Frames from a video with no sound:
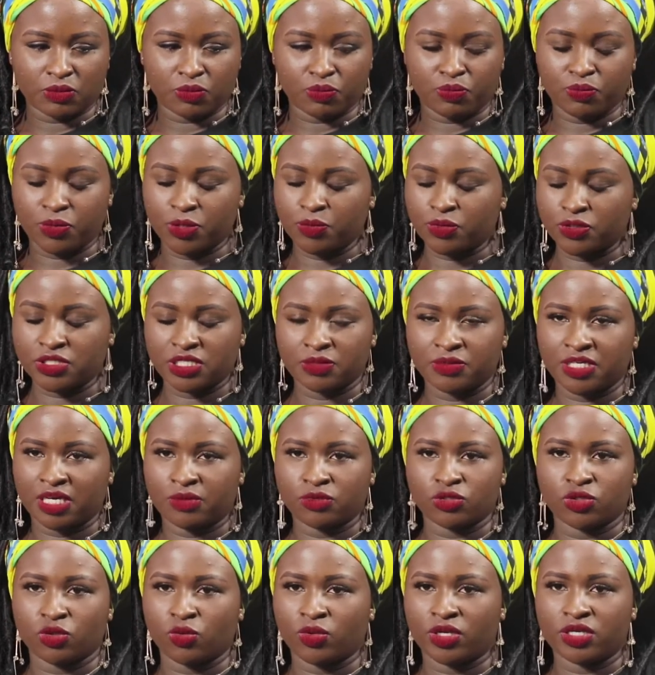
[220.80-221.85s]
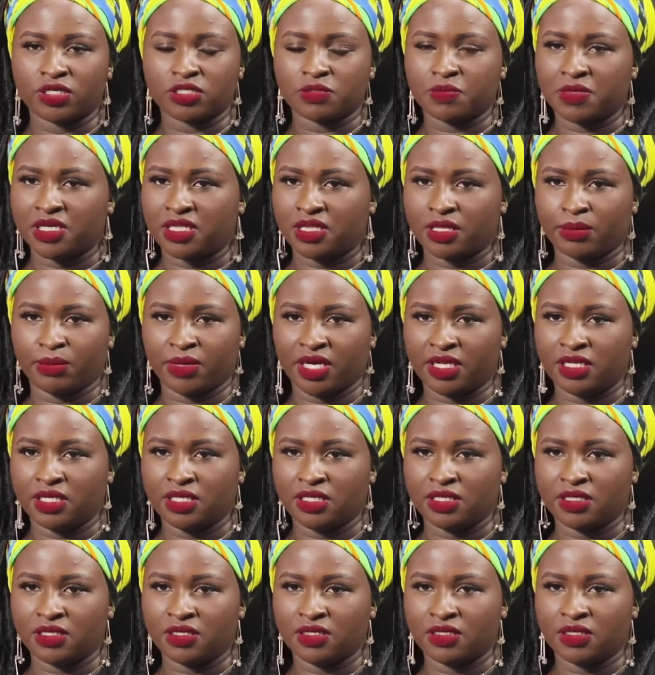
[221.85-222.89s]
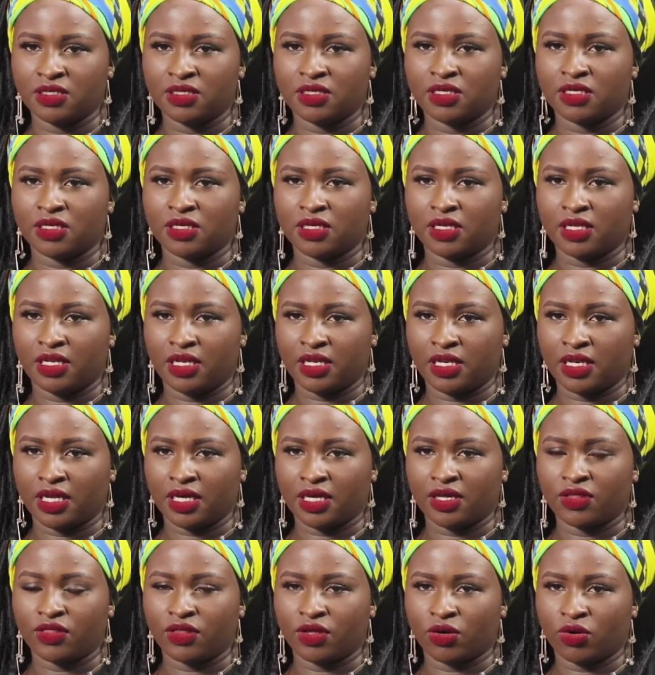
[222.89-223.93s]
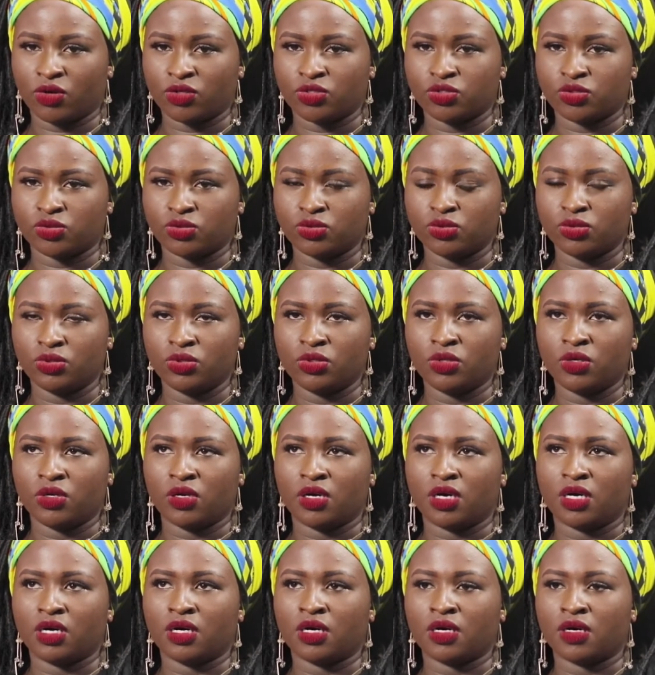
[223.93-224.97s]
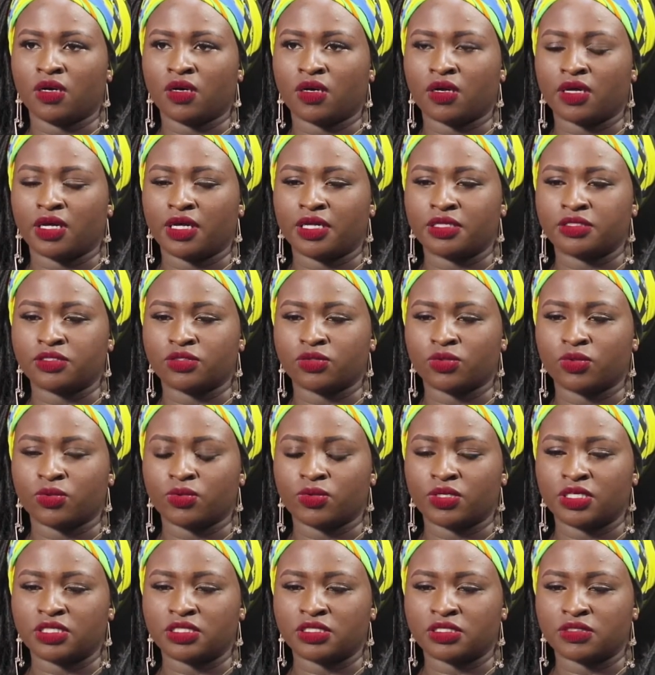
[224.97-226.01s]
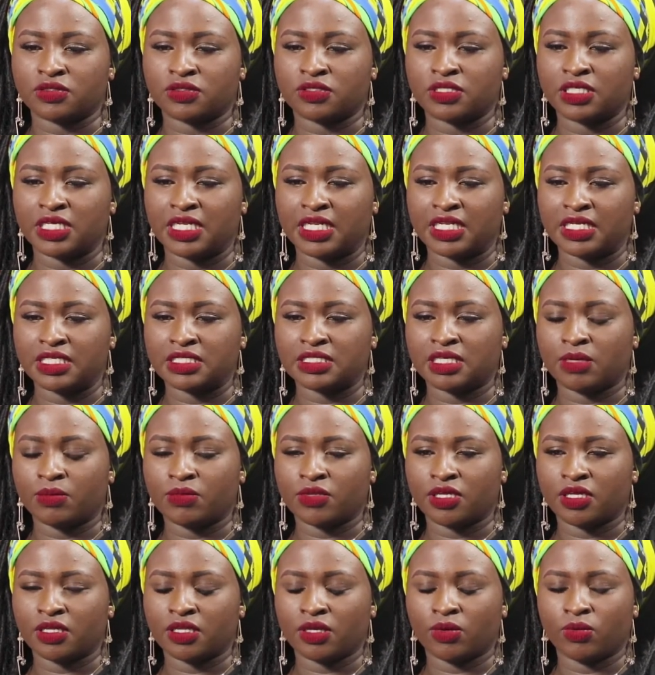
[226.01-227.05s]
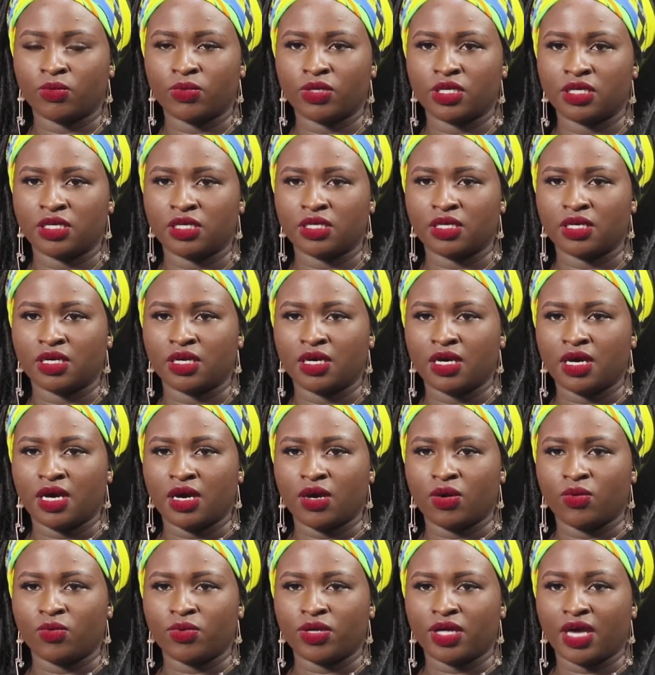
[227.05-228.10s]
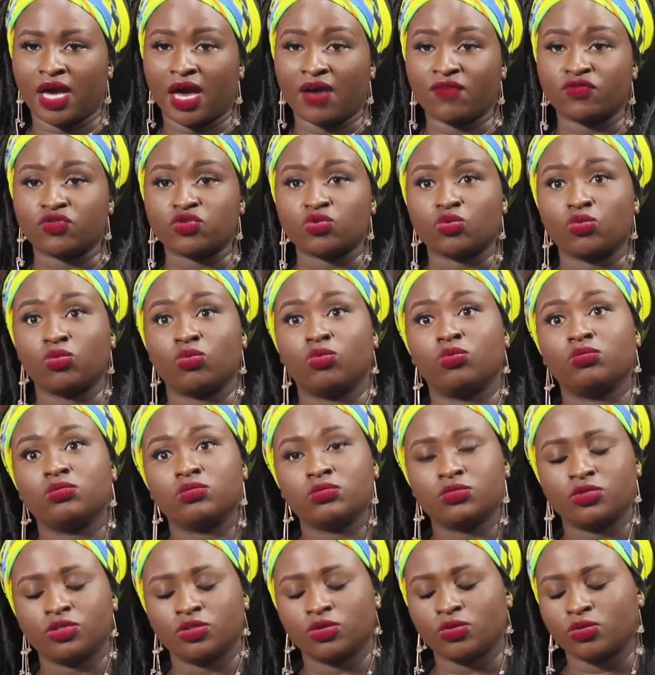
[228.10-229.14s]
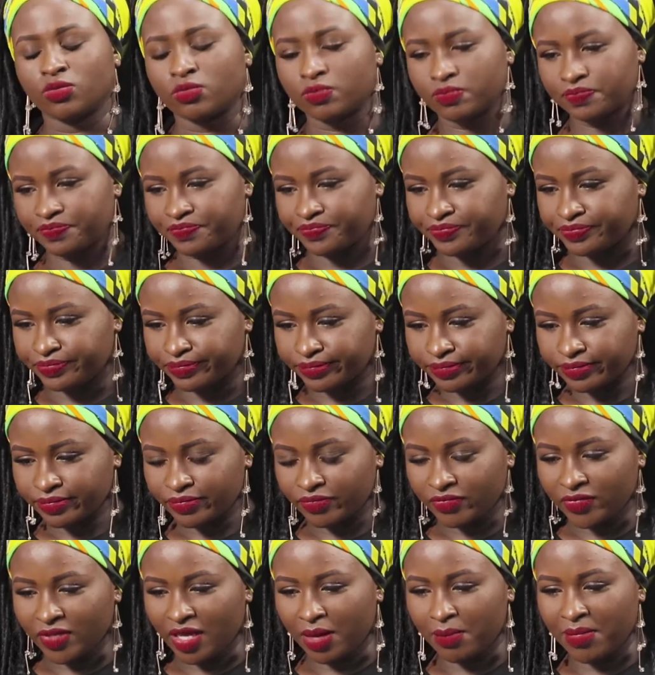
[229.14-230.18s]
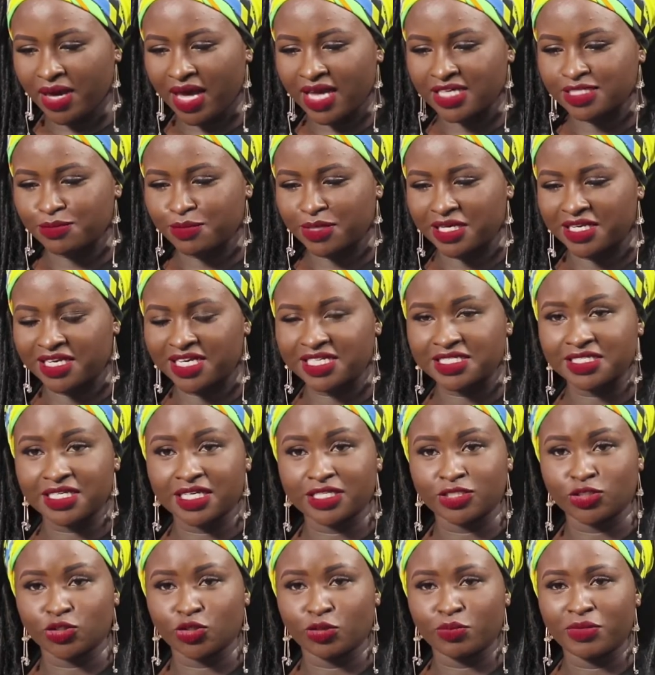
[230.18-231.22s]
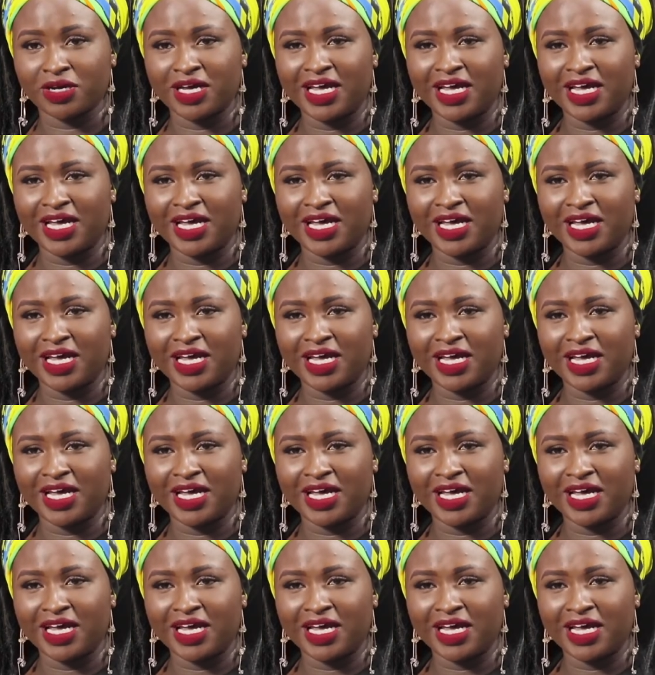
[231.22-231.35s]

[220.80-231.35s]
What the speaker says: people sometimes don't want to spend the money like they ought to. And so it's really something that we have to, you know, my husband does that job.